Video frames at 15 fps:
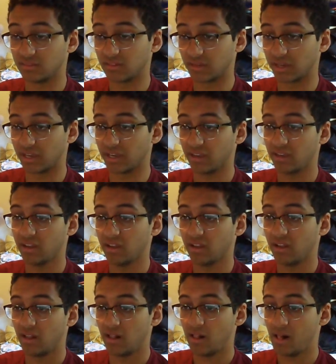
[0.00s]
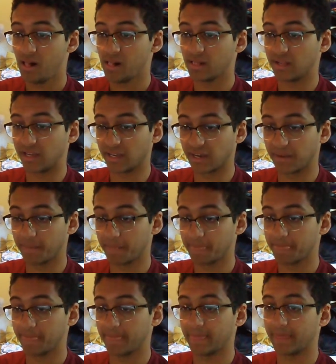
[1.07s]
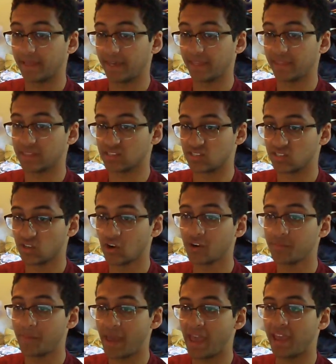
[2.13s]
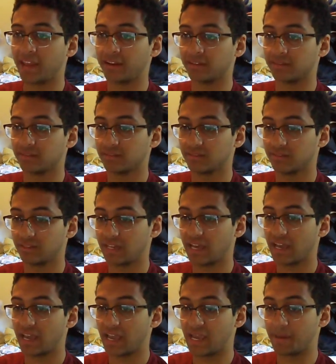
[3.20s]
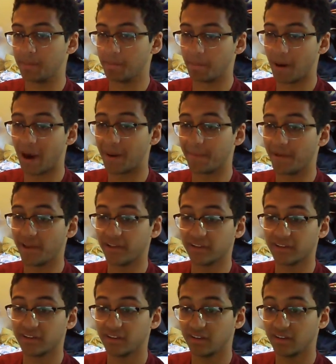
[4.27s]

Okay? Like the star man Mbappe,